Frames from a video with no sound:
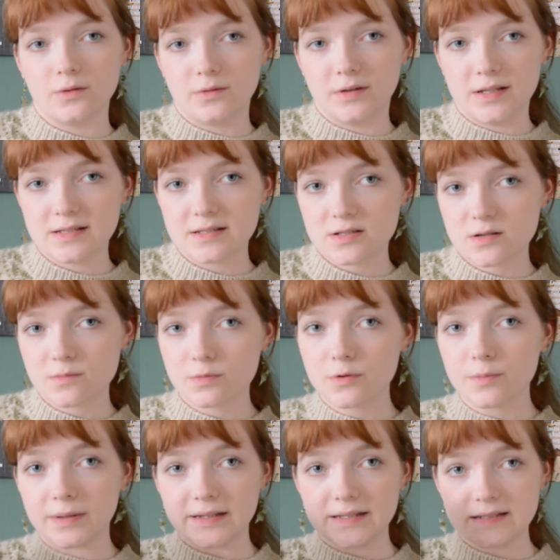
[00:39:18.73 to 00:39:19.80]
on this jumper,
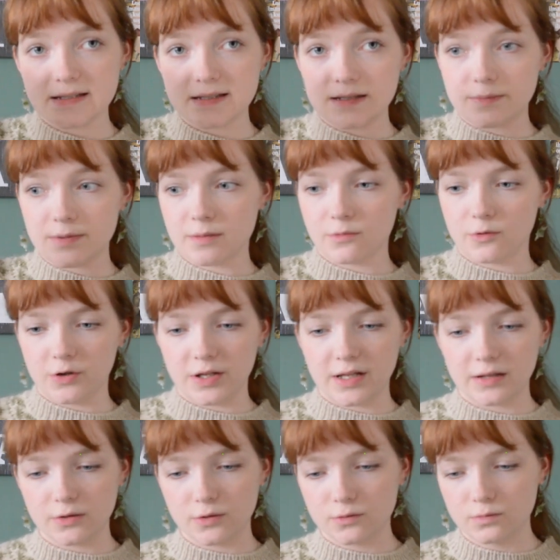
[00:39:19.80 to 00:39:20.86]
but this is a bit more
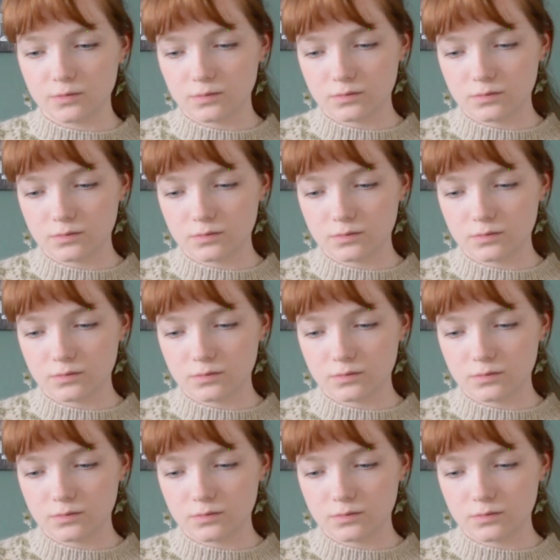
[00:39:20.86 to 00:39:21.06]
yellow.